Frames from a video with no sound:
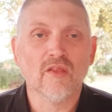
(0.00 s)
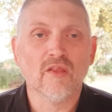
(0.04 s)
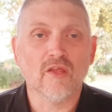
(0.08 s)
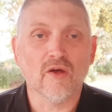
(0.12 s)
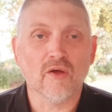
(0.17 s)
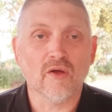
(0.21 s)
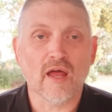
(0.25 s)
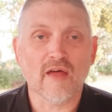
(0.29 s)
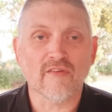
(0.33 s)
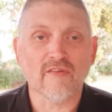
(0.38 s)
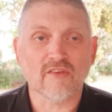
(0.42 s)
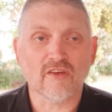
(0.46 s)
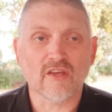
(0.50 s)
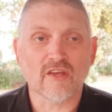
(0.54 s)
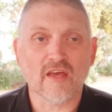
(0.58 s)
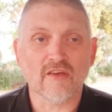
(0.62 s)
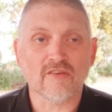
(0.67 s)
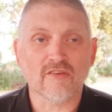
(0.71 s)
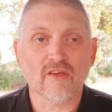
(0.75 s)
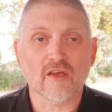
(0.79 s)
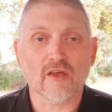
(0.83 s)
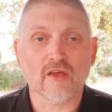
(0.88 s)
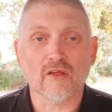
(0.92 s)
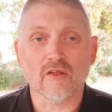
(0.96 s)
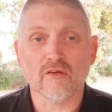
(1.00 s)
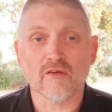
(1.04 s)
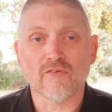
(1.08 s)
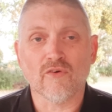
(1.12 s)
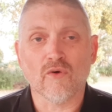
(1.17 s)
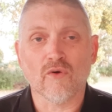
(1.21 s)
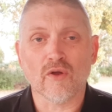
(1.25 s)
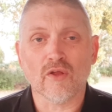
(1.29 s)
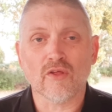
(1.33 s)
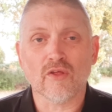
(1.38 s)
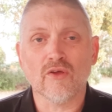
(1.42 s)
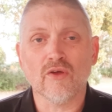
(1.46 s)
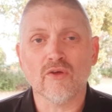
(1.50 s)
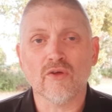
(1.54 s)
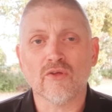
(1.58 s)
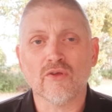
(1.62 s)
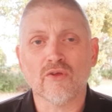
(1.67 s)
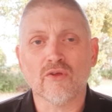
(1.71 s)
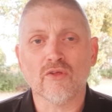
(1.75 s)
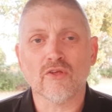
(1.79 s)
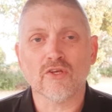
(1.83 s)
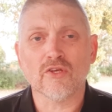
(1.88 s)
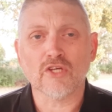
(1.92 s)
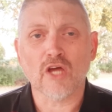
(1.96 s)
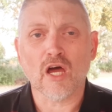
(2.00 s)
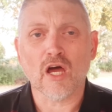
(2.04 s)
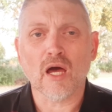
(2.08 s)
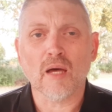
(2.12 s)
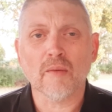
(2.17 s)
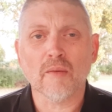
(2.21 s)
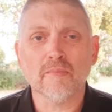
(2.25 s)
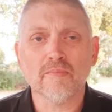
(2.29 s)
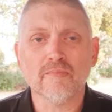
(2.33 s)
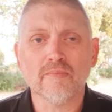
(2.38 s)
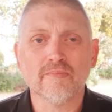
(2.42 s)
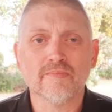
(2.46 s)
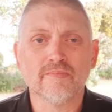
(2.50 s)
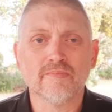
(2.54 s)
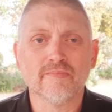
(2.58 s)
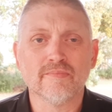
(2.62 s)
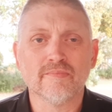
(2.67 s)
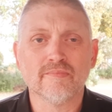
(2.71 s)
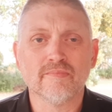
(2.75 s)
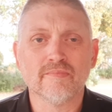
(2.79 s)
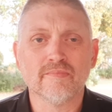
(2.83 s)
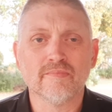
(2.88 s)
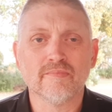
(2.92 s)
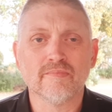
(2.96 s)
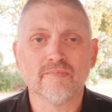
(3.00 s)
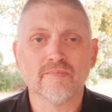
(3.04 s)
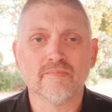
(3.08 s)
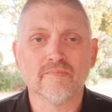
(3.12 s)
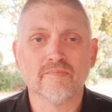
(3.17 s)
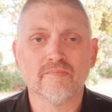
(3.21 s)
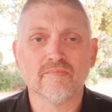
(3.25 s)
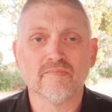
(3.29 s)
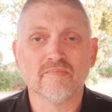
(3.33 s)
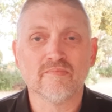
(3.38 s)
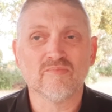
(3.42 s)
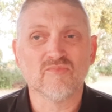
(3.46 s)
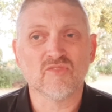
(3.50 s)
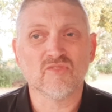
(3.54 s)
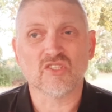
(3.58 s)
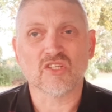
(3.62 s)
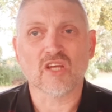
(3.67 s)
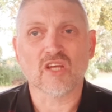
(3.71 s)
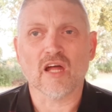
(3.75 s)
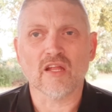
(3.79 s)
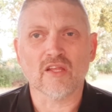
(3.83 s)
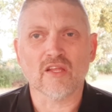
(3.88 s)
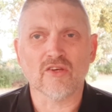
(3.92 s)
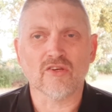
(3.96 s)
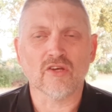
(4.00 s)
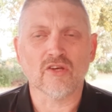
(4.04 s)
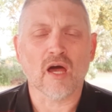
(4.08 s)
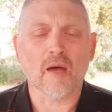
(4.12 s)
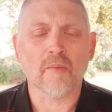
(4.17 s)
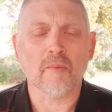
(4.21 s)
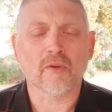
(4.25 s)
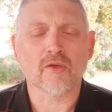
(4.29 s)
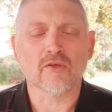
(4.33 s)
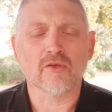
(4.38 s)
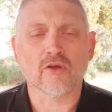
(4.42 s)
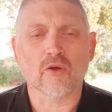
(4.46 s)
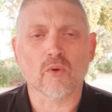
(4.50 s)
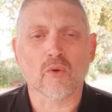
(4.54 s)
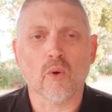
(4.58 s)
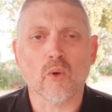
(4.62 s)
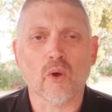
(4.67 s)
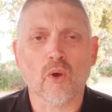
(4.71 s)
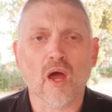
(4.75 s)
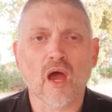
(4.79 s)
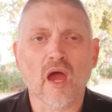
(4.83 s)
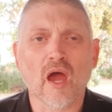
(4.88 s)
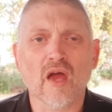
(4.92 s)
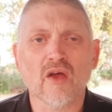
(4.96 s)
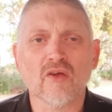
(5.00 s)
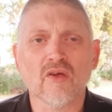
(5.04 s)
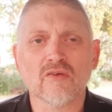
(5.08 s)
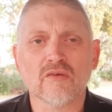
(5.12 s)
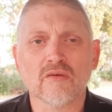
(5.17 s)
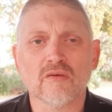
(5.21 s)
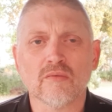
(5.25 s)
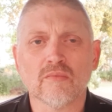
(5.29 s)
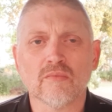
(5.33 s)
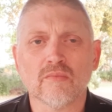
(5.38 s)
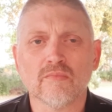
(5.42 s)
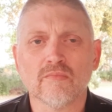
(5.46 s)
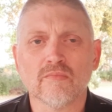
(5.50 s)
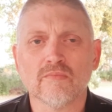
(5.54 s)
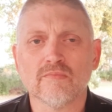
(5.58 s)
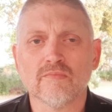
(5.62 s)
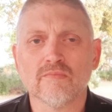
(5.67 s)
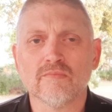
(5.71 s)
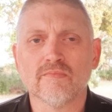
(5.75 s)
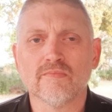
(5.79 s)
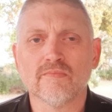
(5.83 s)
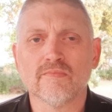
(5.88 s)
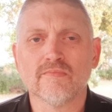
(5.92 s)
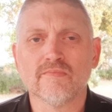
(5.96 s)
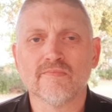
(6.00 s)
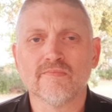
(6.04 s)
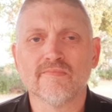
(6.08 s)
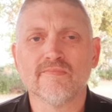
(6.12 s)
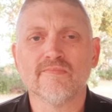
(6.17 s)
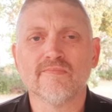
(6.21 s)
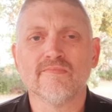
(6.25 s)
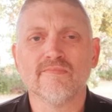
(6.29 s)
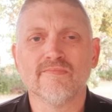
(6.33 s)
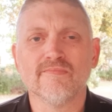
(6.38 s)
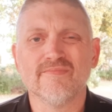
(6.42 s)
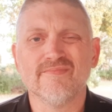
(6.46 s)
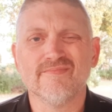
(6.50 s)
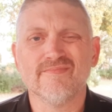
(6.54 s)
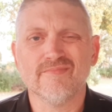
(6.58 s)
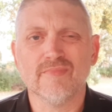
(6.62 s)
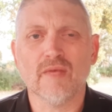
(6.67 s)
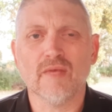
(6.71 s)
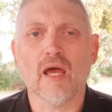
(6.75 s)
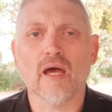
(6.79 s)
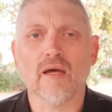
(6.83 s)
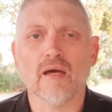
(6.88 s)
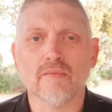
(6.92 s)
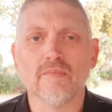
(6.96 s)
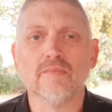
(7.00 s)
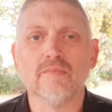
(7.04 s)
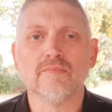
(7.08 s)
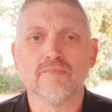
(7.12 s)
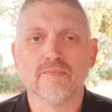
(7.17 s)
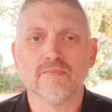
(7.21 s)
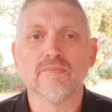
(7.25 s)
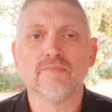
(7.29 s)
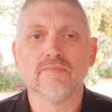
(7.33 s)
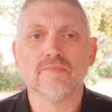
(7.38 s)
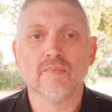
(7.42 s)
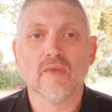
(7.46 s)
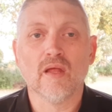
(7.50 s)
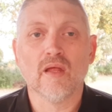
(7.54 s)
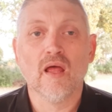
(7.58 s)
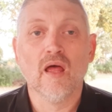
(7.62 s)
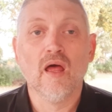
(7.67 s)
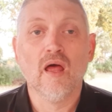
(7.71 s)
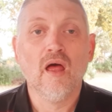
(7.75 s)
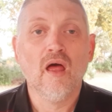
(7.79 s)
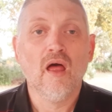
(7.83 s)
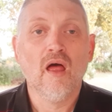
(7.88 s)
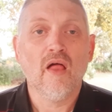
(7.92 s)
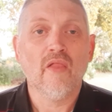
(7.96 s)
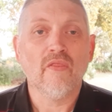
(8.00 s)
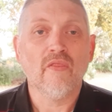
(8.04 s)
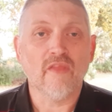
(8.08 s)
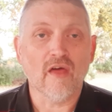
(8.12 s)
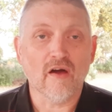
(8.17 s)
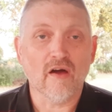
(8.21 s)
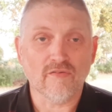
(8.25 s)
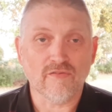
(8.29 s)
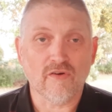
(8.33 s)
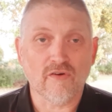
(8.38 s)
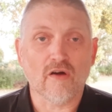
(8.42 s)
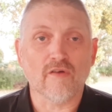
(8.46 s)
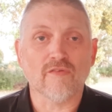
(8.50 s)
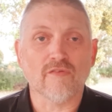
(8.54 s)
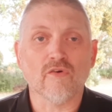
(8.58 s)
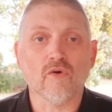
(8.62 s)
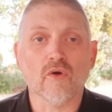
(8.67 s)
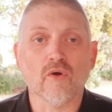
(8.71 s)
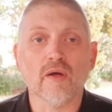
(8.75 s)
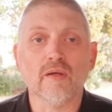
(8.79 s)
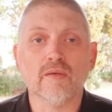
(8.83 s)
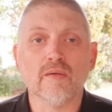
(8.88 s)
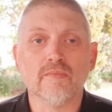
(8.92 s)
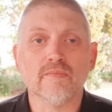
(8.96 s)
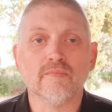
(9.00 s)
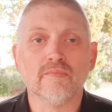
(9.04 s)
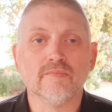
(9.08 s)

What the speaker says: don't have the testicular fortitude to do the job, just got the job because they're quota hires, yeah, they'll fall for it.